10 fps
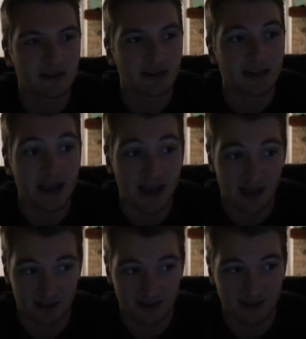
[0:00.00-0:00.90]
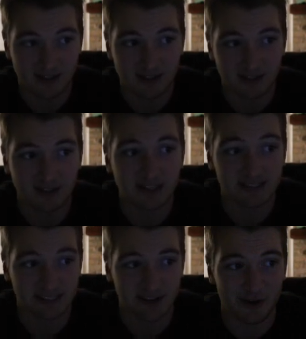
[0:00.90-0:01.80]
yeah,
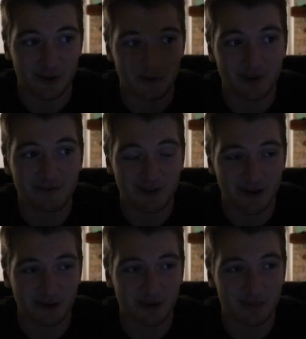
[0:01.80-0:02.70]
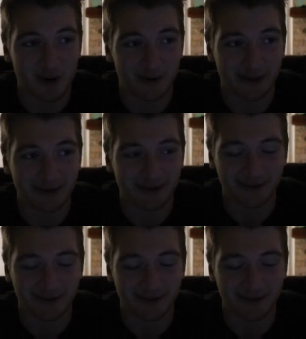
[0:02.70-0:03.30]
let's go. We found an opponent.